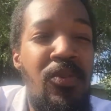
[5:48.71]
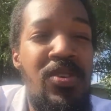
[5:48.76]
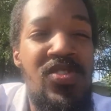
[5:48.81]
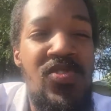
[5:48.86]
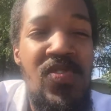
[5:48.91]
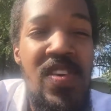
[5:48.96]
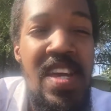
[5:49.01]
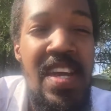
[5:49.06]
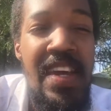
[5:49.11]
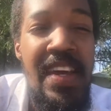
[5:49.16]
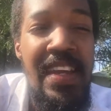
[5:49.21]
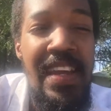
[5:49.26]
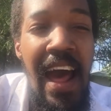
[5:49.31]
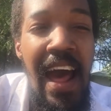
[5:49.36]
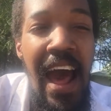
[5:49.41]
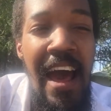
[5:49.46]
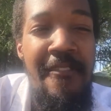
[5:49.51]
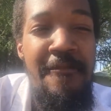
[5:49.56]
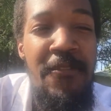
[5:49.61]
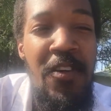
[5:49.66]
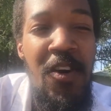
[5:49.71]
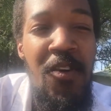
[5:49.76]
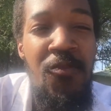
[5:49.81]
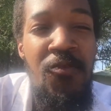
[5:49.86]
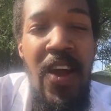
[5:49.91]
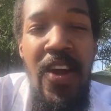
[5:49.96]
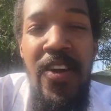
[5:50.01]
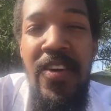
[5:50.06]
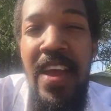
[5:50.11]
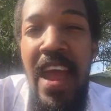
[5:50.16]
was vegan, I felt
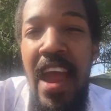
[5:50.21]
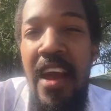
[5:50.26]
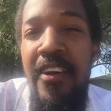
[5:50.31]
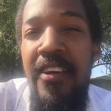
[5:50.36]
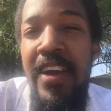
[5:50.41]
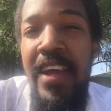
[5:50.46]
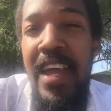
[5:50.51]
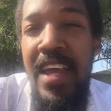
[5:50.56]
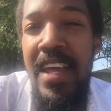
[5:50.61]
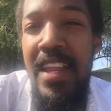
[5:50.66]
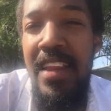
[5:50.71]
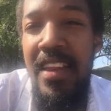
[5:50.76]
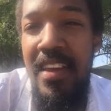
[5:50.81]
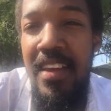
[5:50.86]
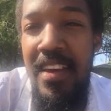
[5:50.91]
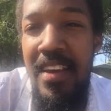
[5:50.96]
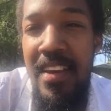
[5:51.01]
very arrogant.